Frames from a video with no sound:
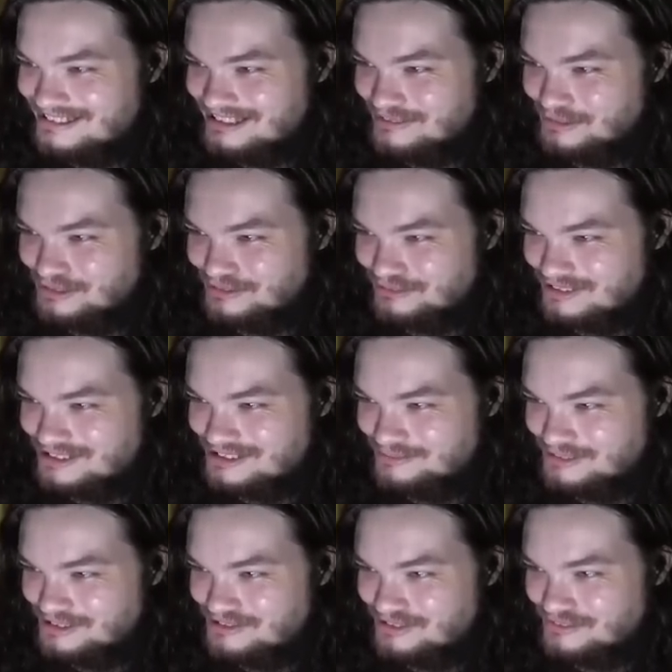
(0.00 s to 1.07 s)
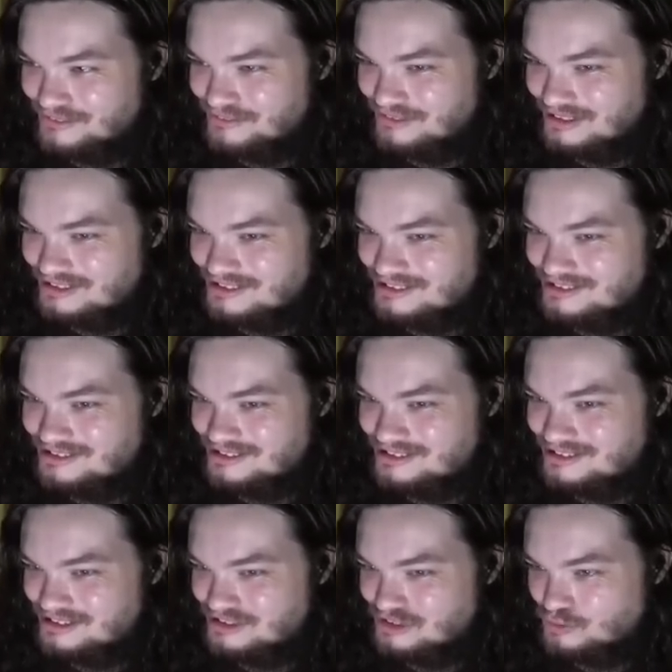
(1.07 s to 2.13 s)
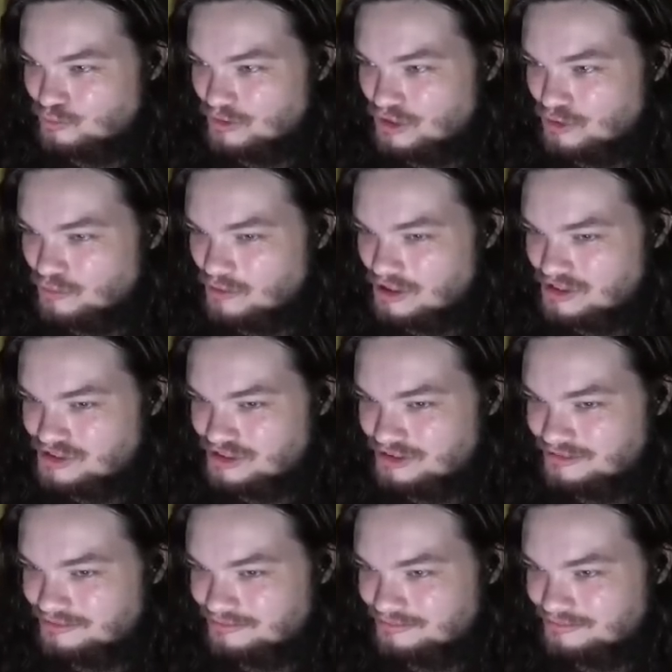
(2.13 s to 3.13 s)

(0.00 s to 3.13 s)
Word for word: that what the Russian Ministry of Defense did? Just, just we are watching.